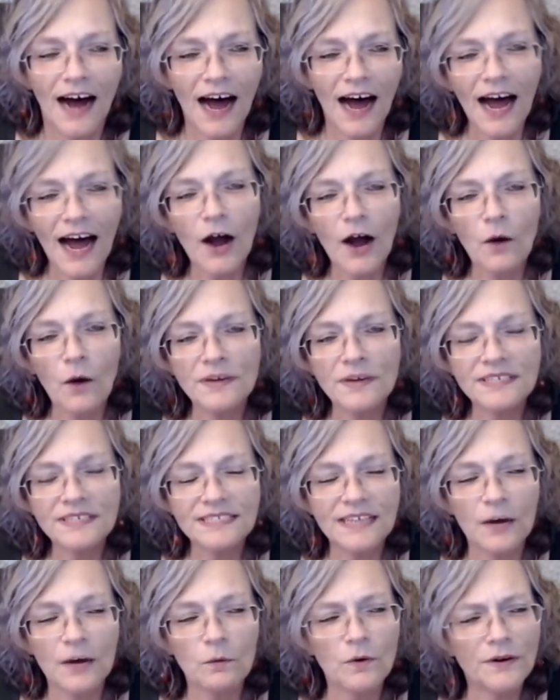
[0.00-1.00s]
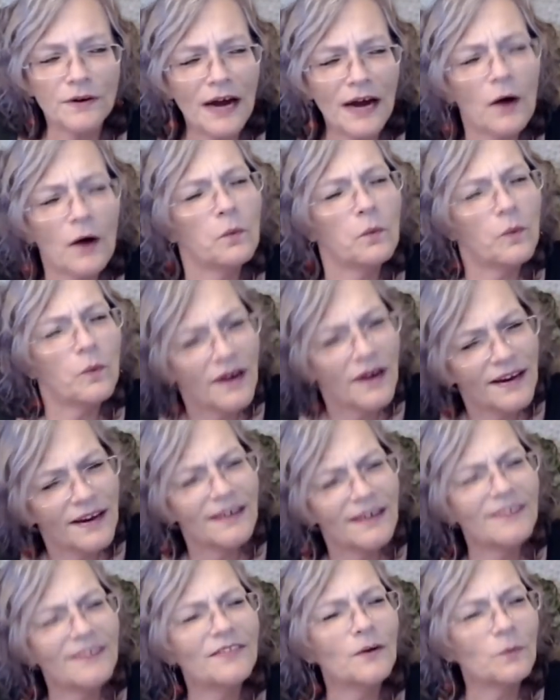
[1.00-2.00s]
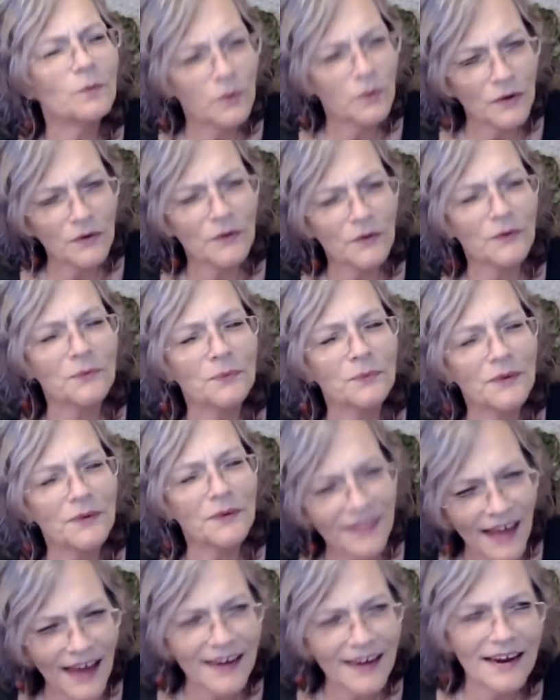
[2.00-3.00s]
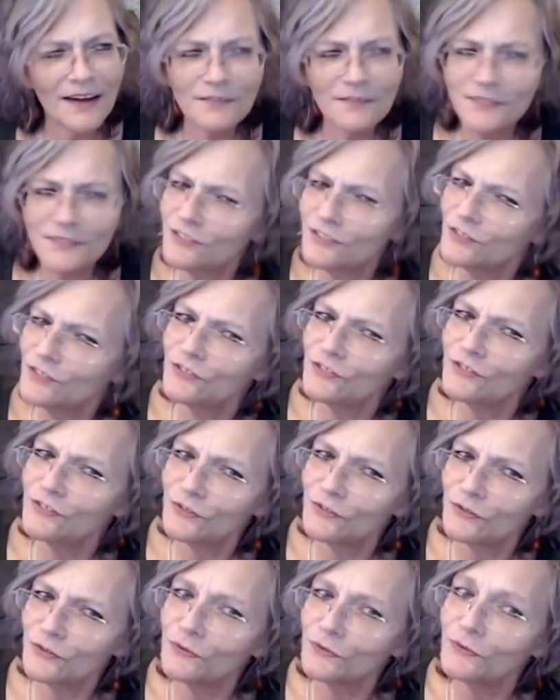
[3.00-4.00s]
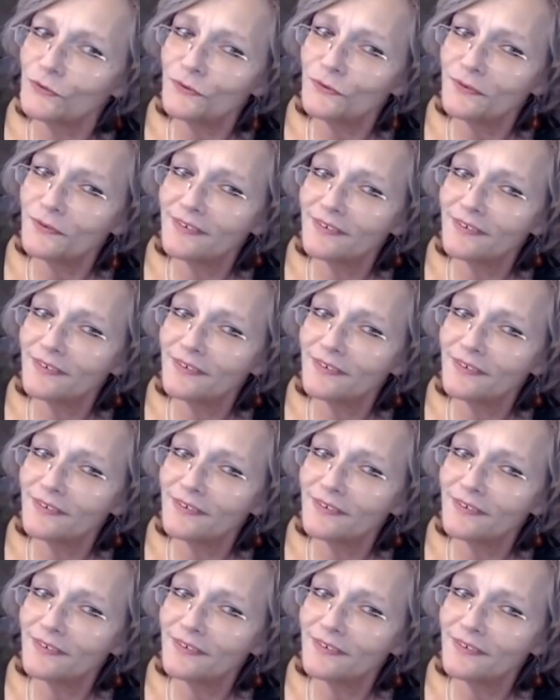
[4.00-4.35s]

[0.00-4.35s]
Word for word: I always thought, well, now what in the world would that have to do